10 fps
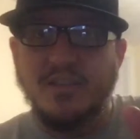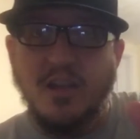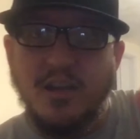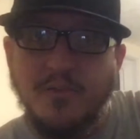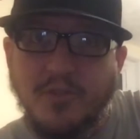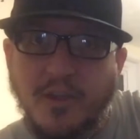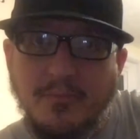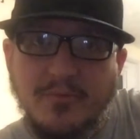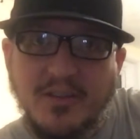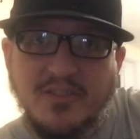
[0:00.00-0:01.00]
I love the
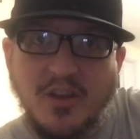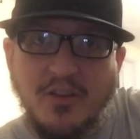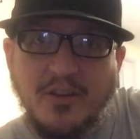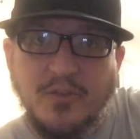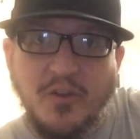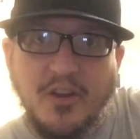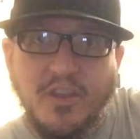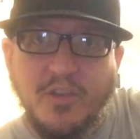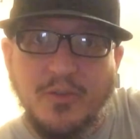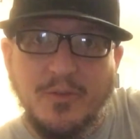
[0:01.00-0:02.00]
design, it's very
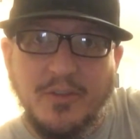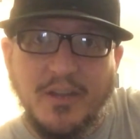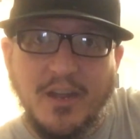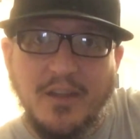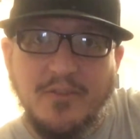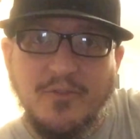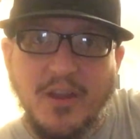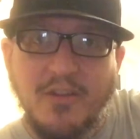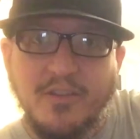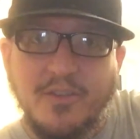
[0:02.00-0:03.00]
cool, you know,
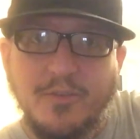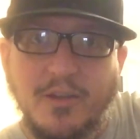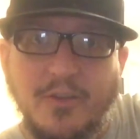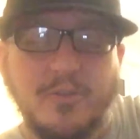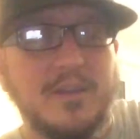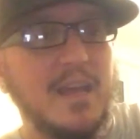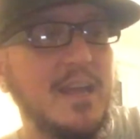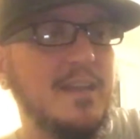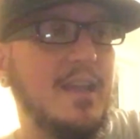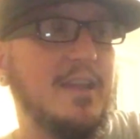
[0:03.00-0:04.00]
very cool little
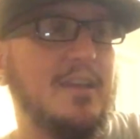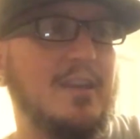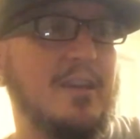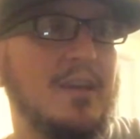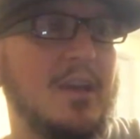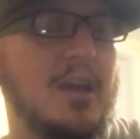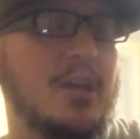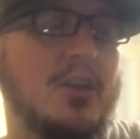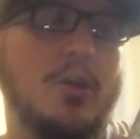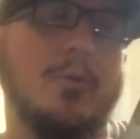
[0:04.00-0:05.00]
can there, yeah,
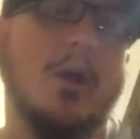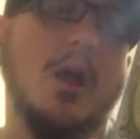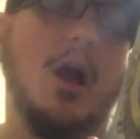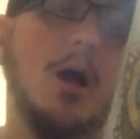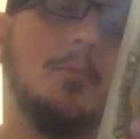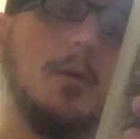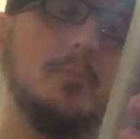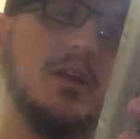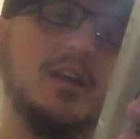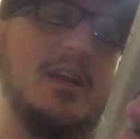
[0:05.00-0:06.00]
cool.
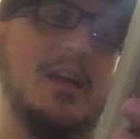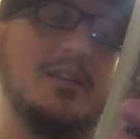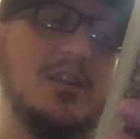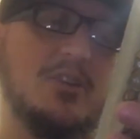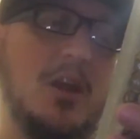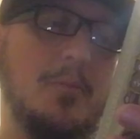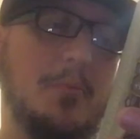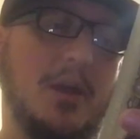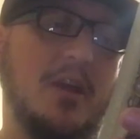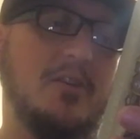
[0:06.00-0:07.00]
But it's a German
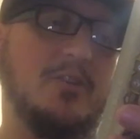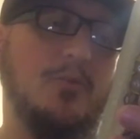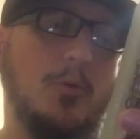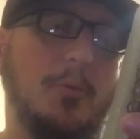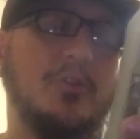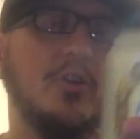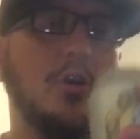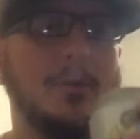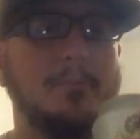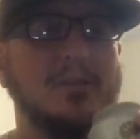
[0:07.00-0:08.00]
beer, it's
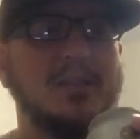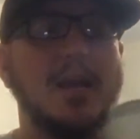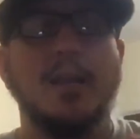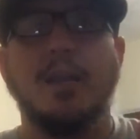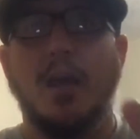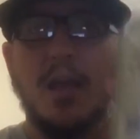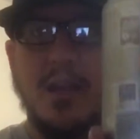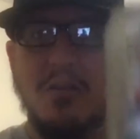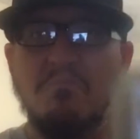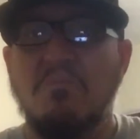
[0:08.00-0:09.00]
4.9%,
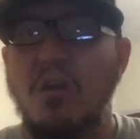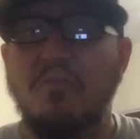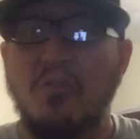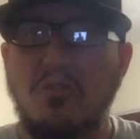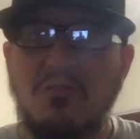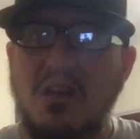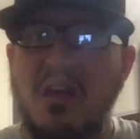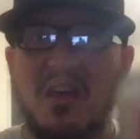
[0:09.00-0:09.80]
and I thought, well,